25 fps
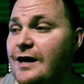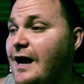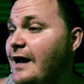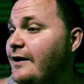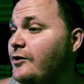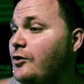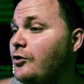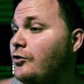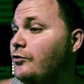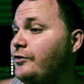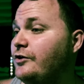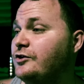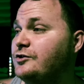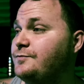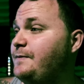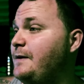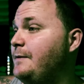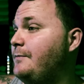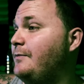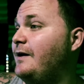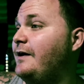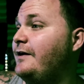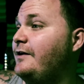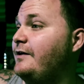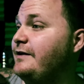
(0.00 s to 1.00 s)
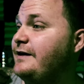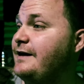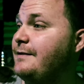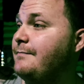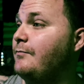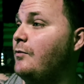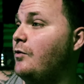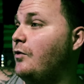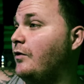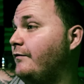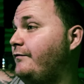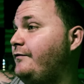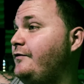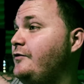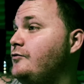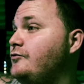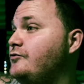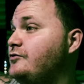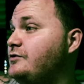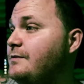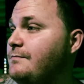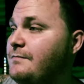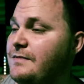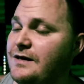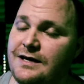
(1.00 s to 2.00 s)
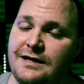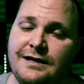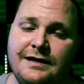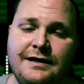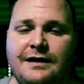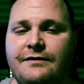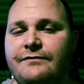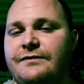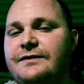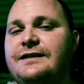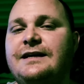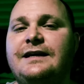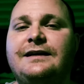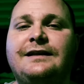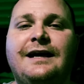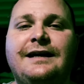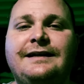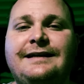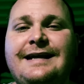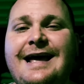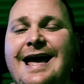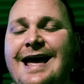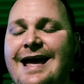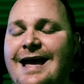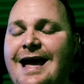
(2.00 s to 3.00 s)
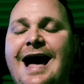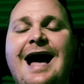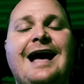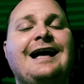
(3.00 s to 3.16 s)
I know there's people out there to get more views than me and everything like that.